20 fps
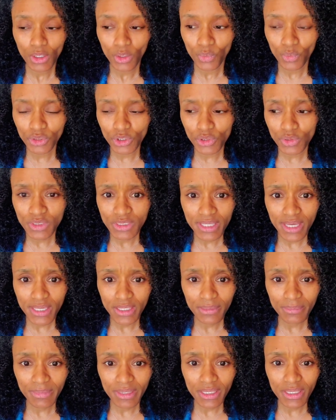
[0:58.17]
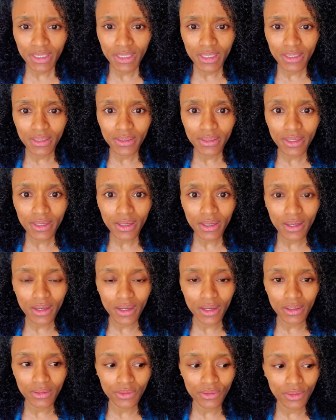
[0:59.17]
would you say to me,
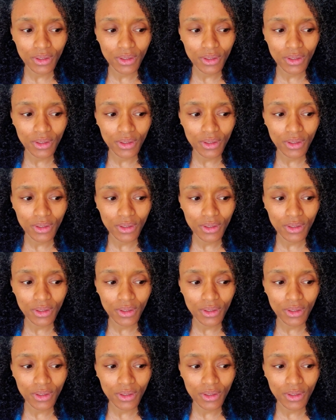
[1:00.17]
yeah,